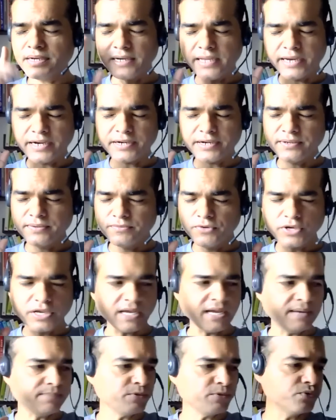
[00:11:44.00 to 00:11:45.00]
Clarity.
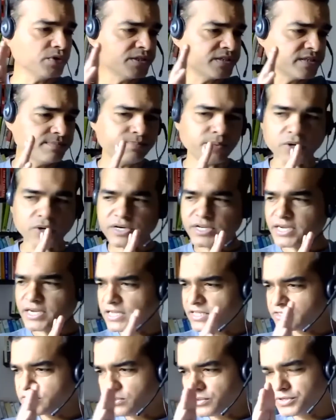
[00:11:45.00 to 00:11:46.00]
Okay, I'm going to listen
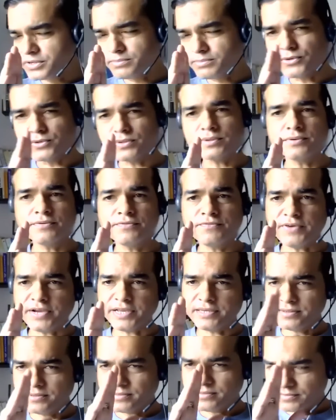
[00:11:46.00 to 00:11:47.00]
podcast, audiobook.
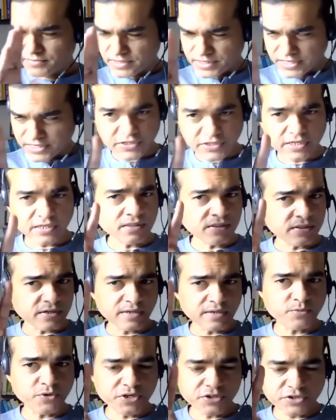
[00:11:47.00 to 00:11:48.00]
Fine. Written.
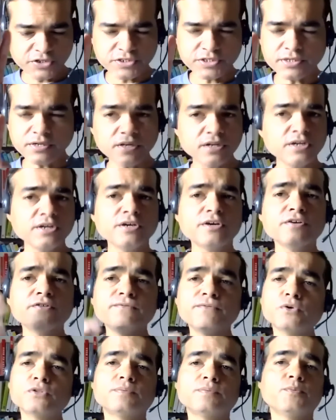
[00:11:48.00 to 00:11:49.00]
Third point, written.
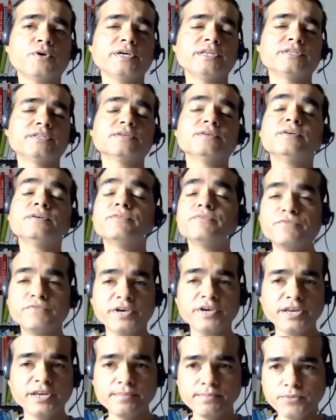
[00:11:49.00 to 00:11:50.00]
Fourth point.
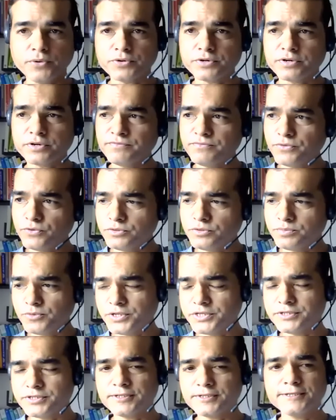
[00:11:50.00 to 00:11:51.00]
Very important. Fourth
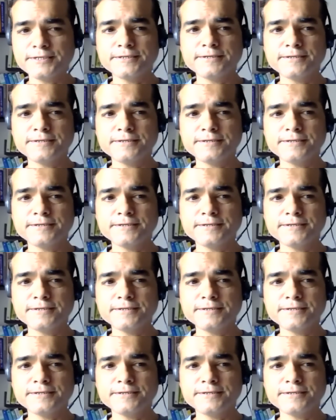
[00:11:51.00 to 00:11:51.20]
point.